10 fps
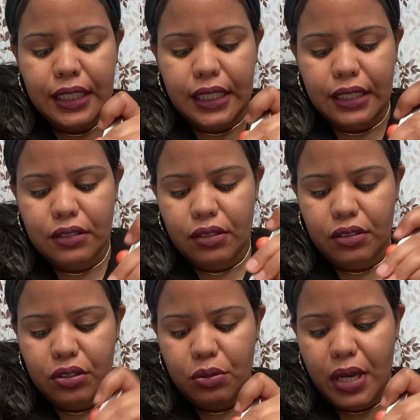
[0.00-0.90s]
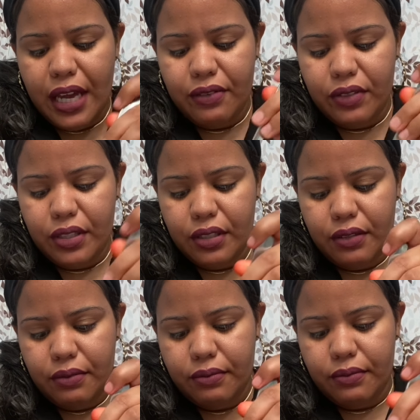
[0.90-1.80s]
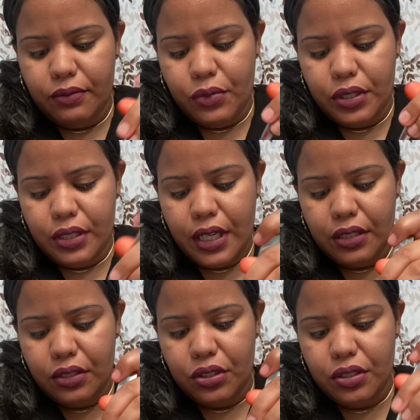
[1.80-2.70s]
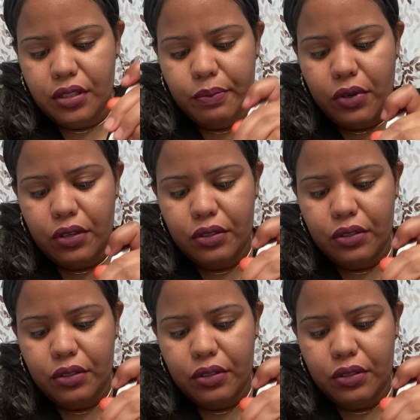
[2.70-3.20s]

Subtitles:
as long as you have it where it's kind of just small.